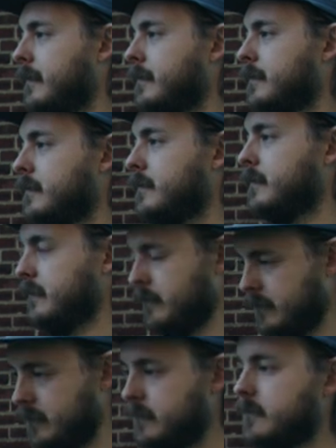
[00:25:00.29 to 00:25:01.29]

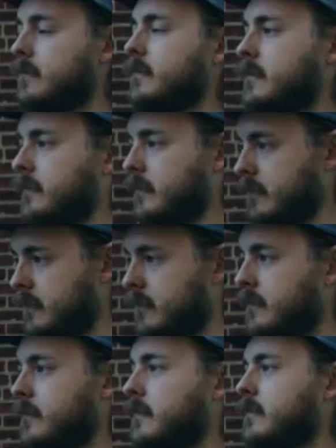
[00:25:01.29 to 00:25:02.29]

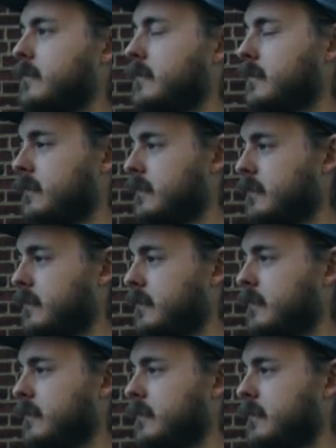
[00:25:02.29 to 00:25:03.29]

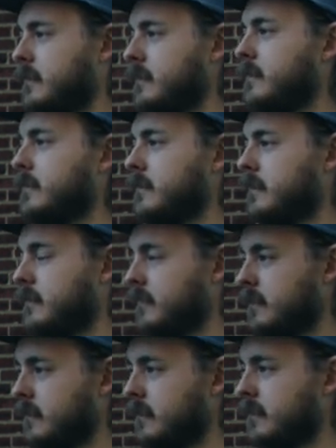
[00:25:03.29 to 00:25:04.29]

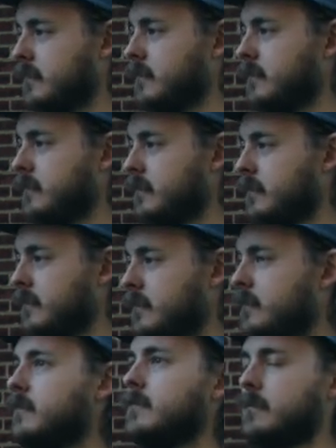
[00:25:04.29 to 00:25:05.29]

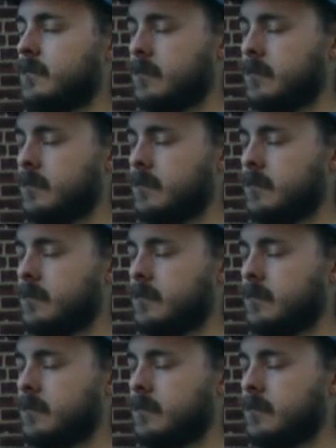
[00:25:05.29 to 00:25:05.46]
(silent)